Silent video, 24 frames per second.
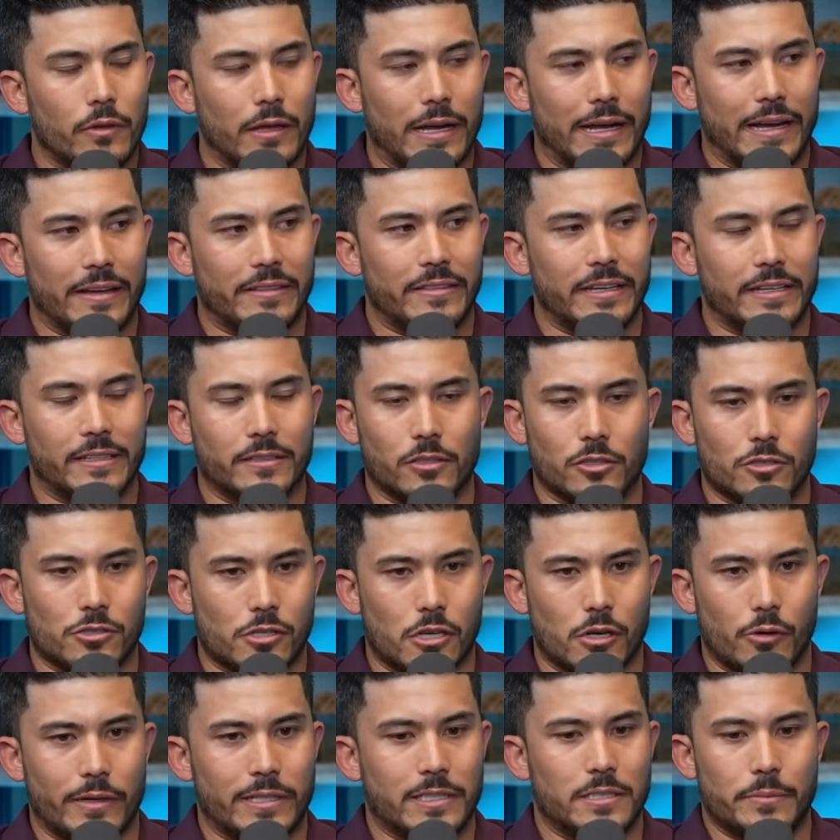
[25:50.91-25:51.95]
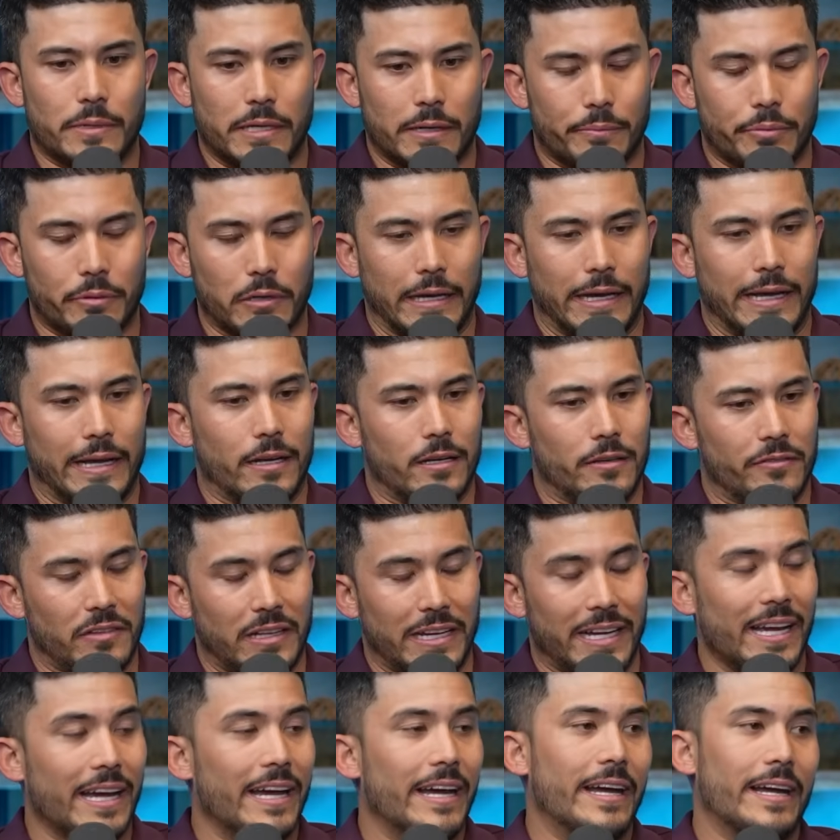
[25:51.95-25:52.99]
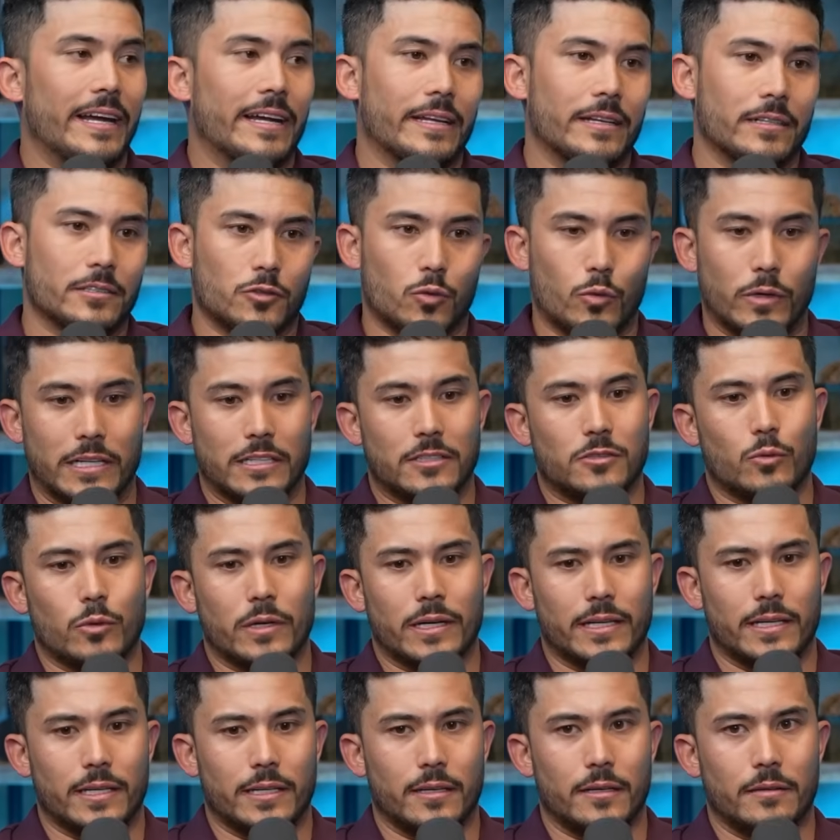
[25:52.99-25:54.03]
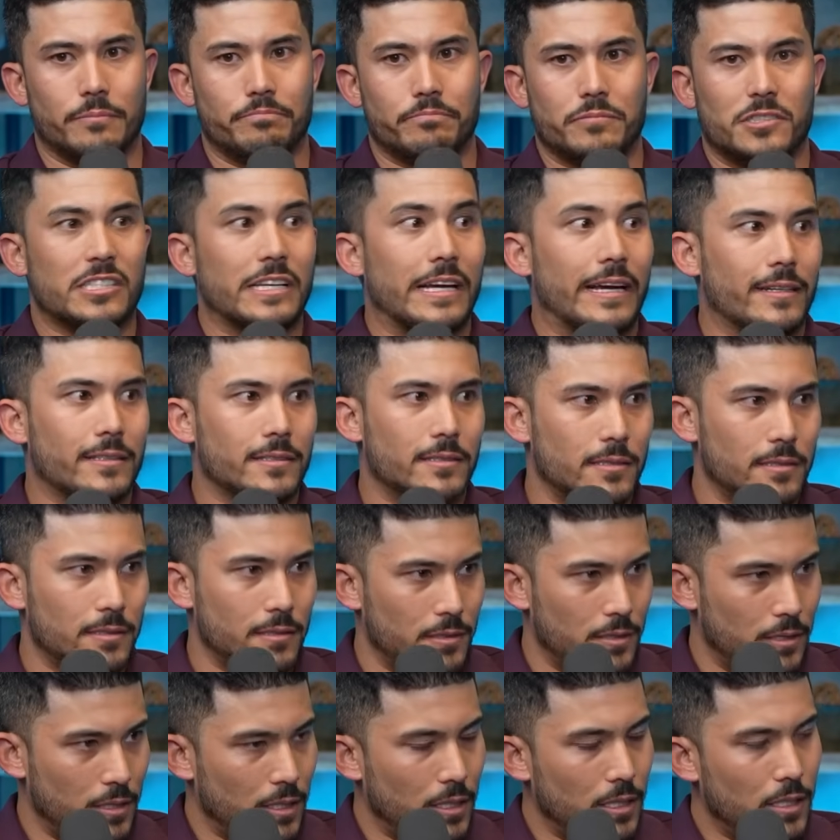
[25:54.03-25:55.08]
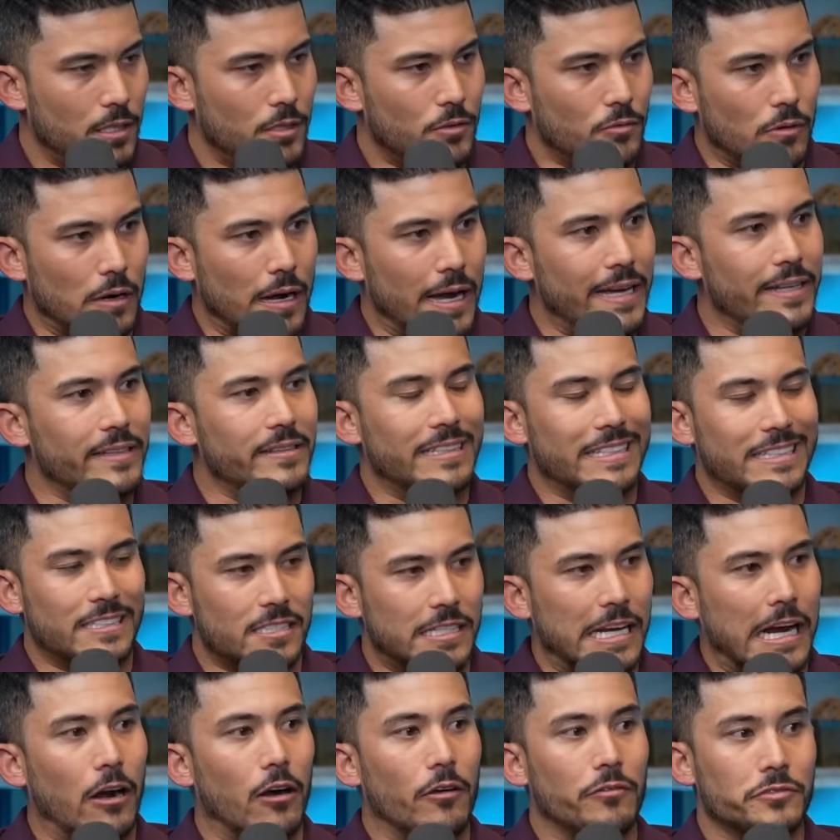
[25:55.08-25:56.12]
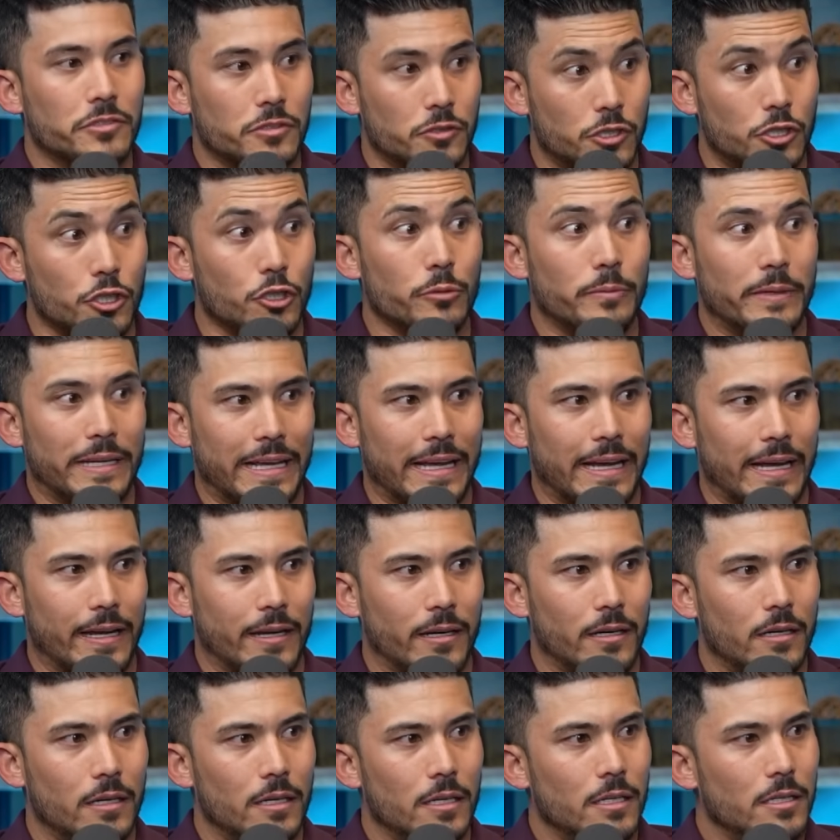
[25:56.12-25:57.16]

Like, I think there's going to be a plan of like, hey, in 2026, right, these tariffs do begin.